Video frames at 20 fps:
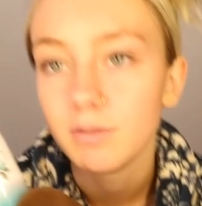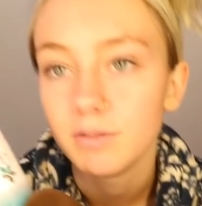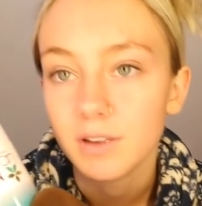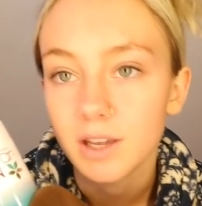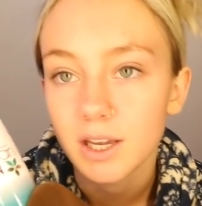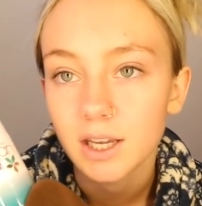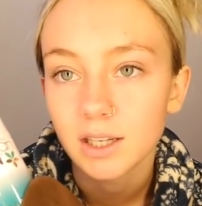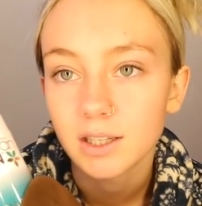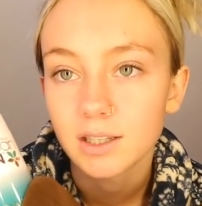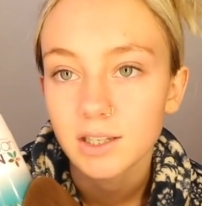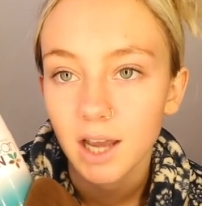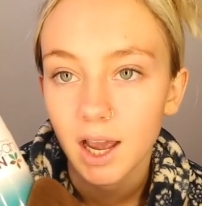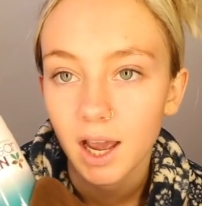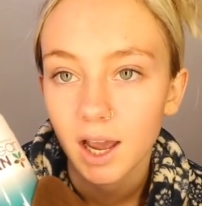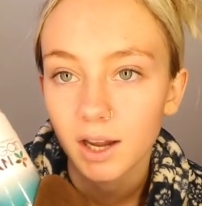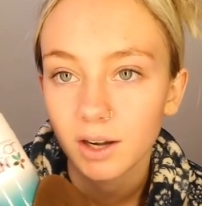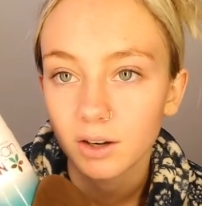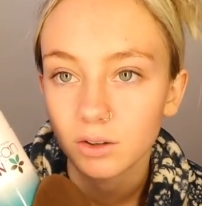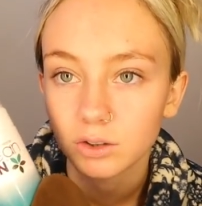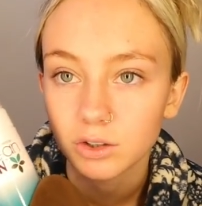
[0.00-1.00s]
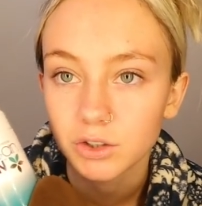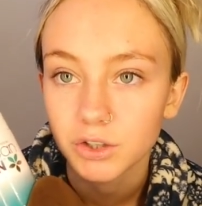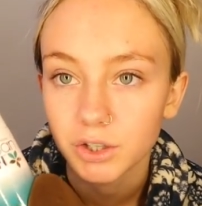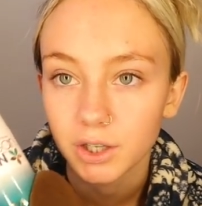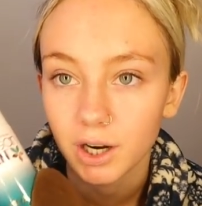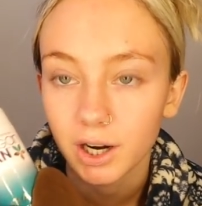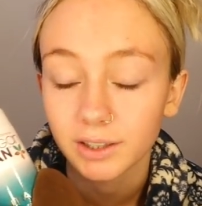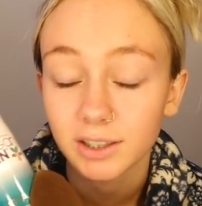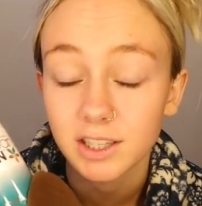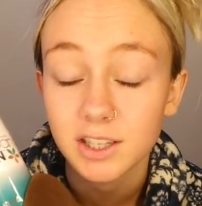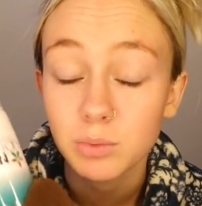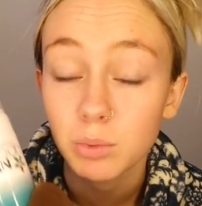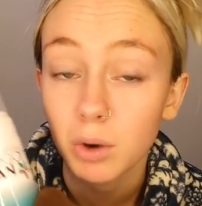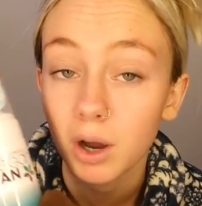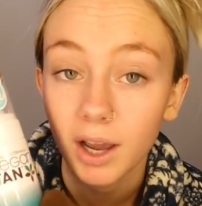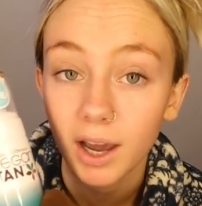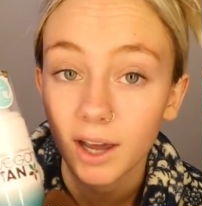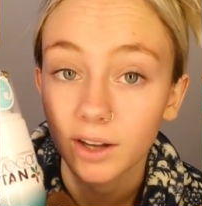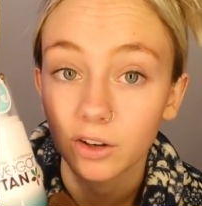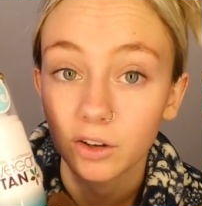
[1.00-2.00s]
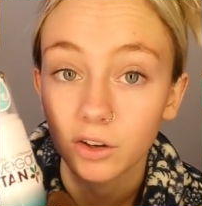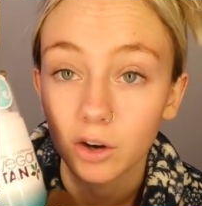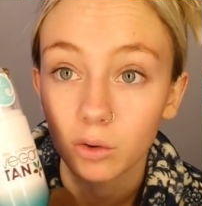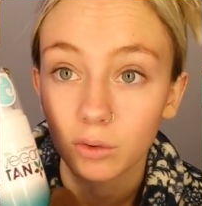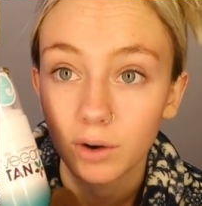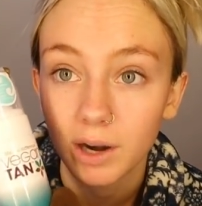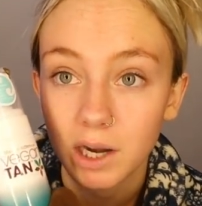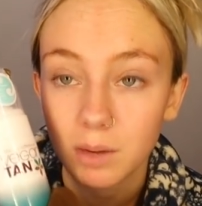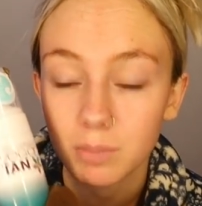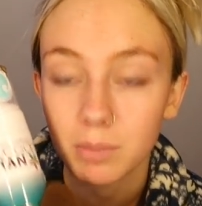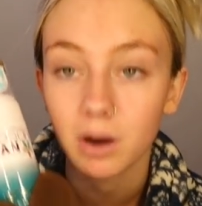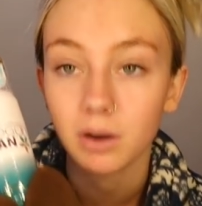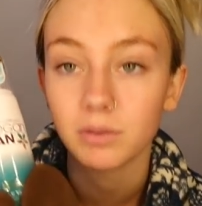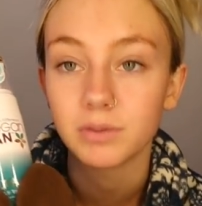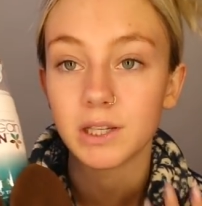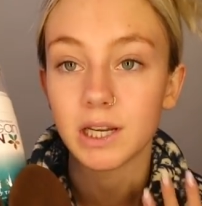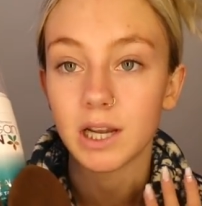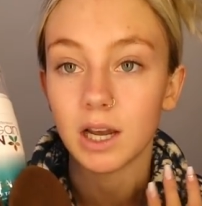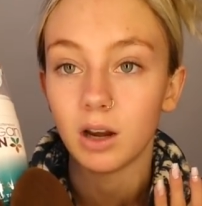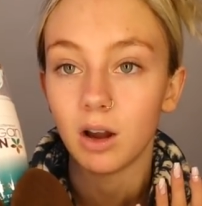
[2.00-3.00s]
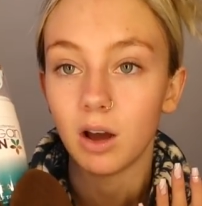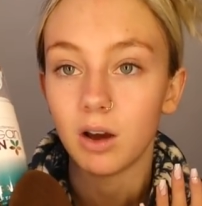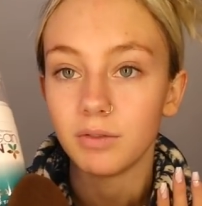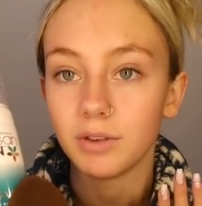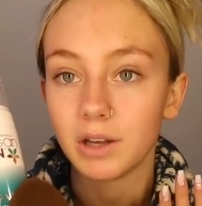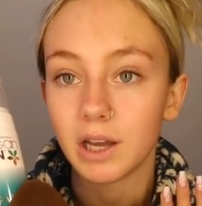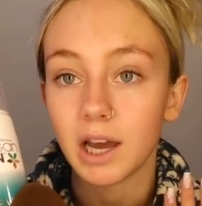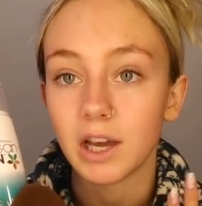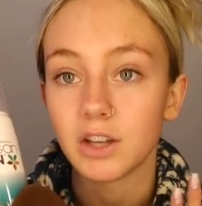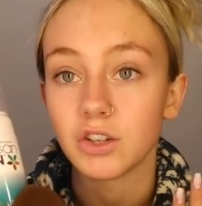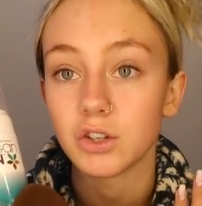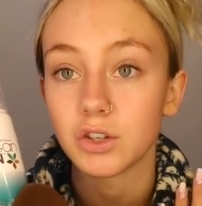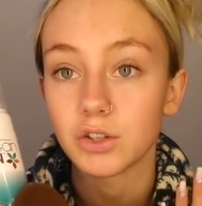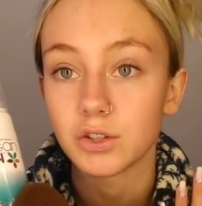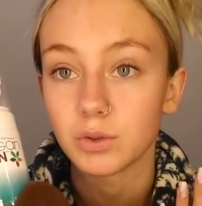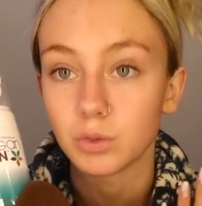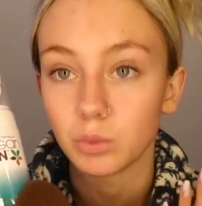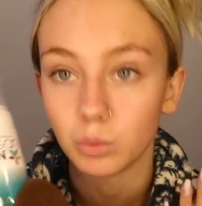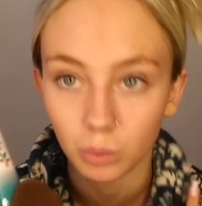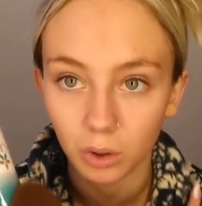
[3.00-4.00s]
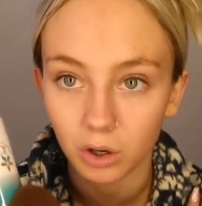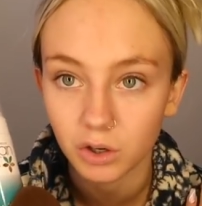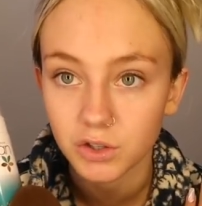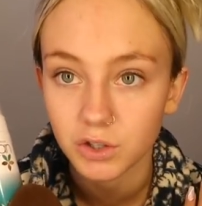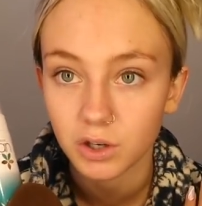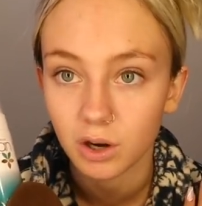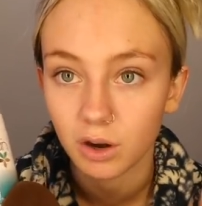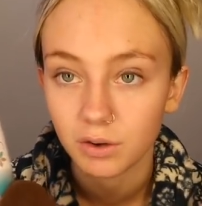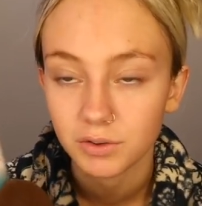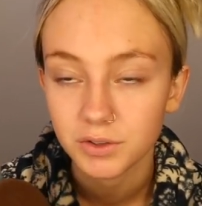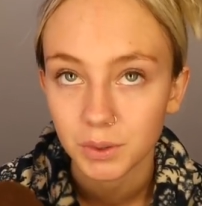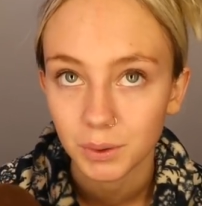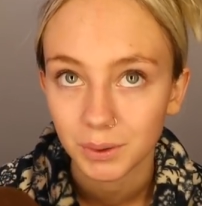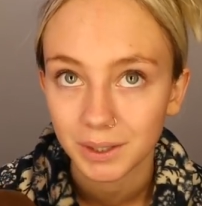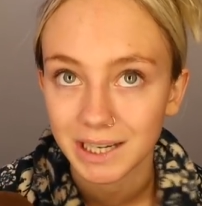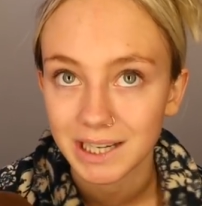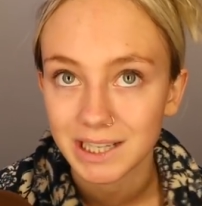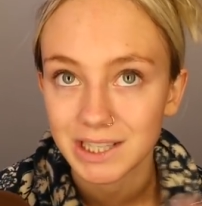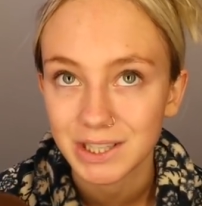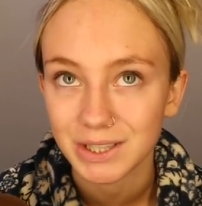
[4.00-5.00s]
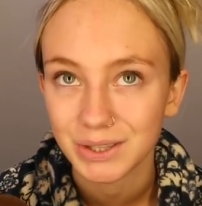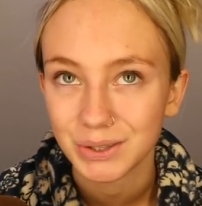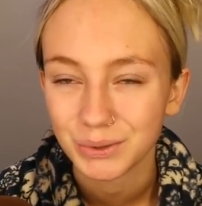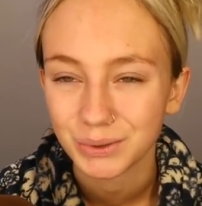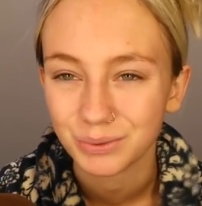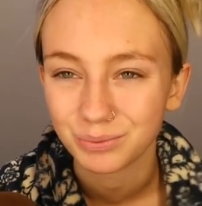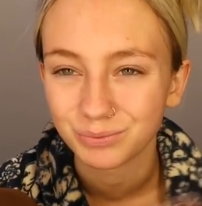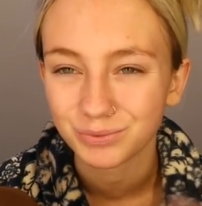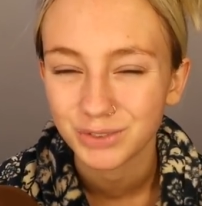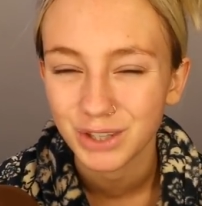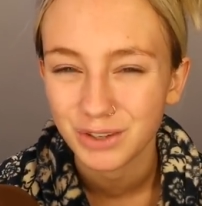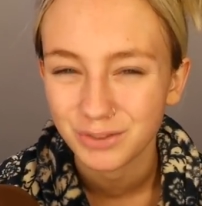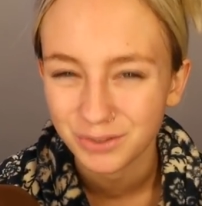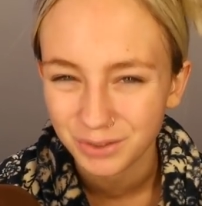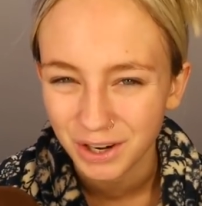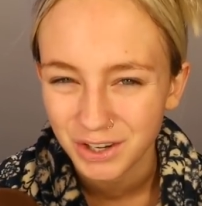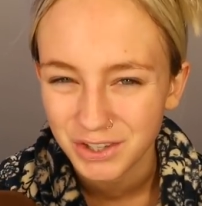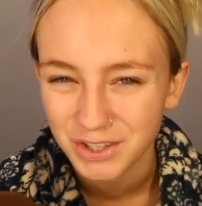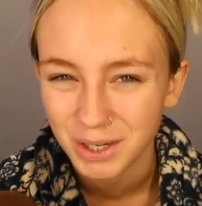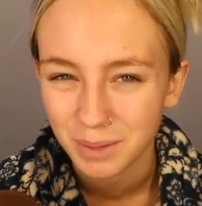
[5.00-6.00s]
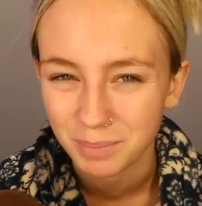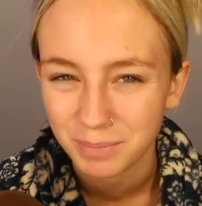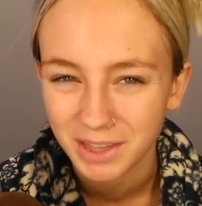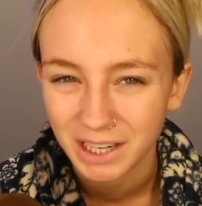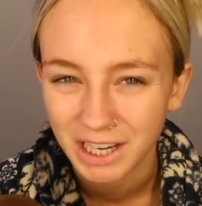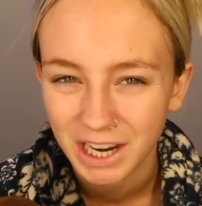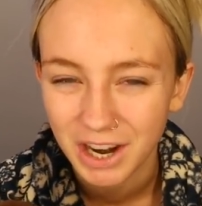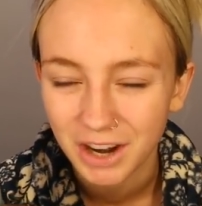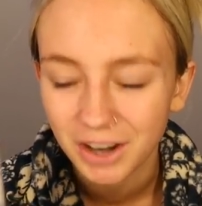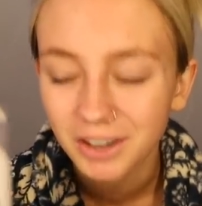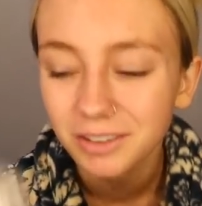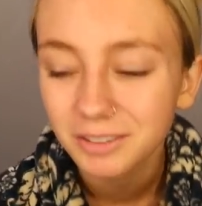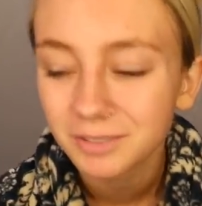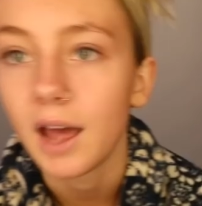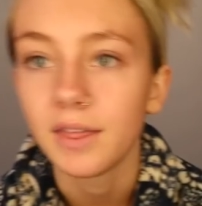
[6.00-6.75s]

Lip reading: Vegan Tan Ultra Dark. This is what I had on already, but obviously a lot of it has just washed off, so I need to freshen up the layer.